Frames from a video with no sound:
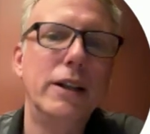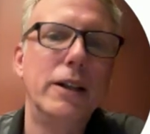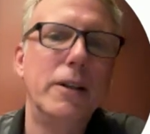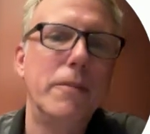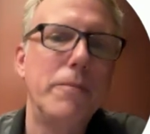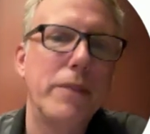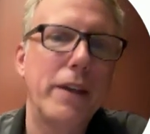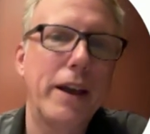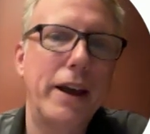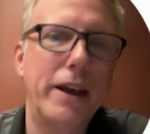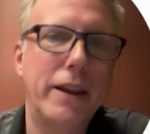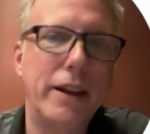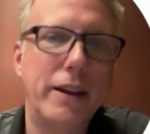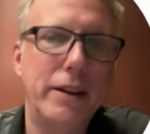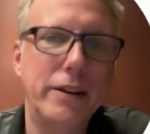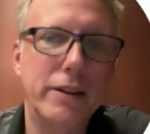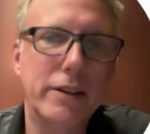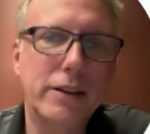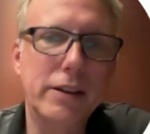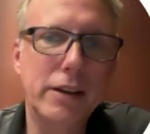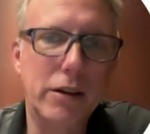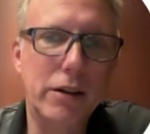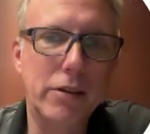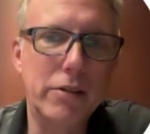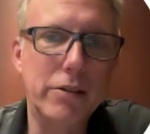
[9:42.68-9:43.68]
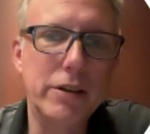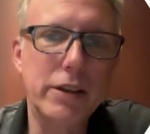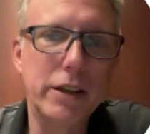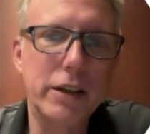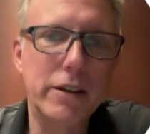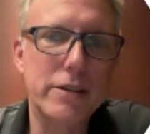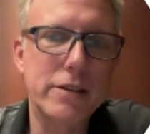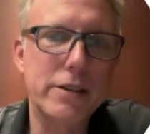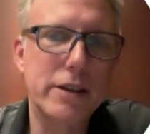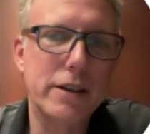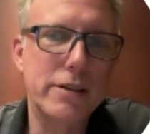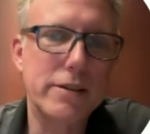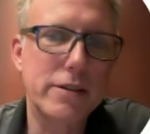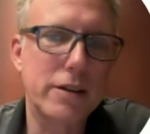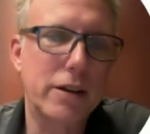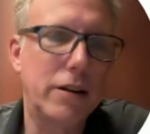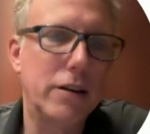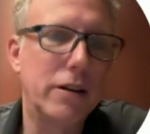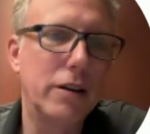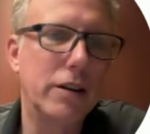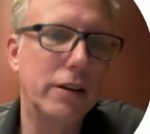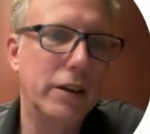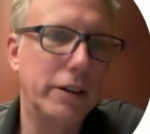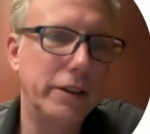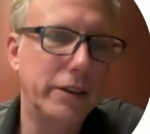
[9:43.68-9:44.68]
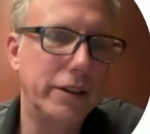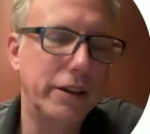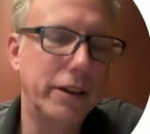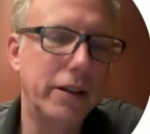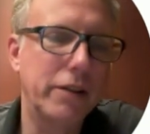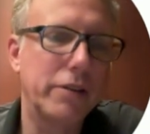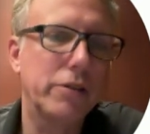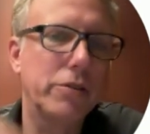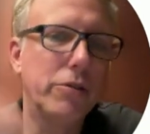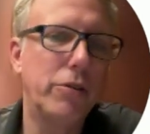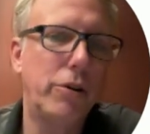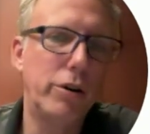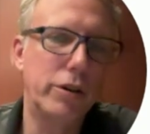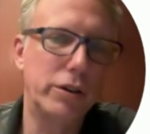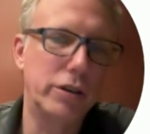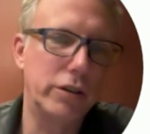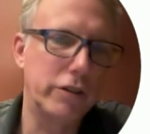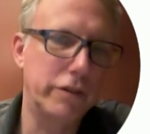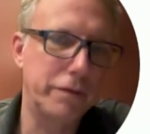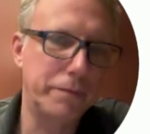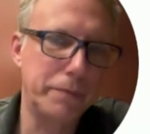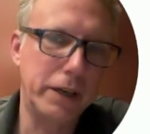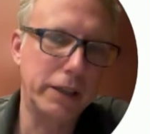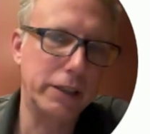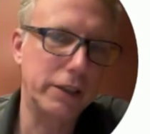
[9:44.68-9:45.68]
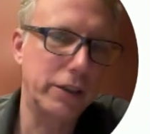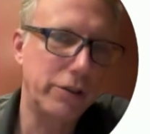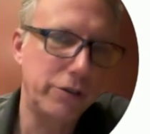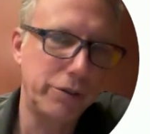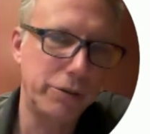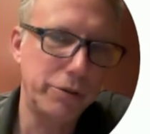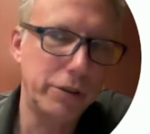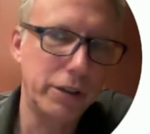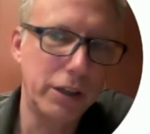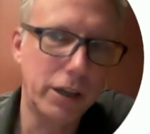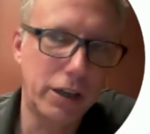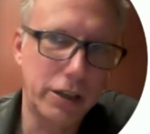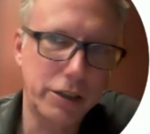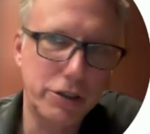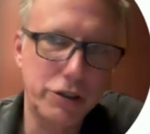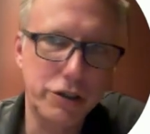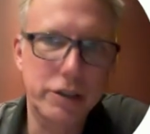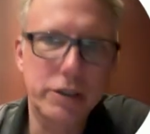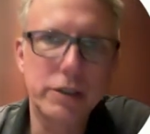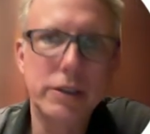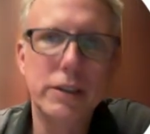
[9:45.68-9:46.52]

and current data sets are another order of magnitude larger.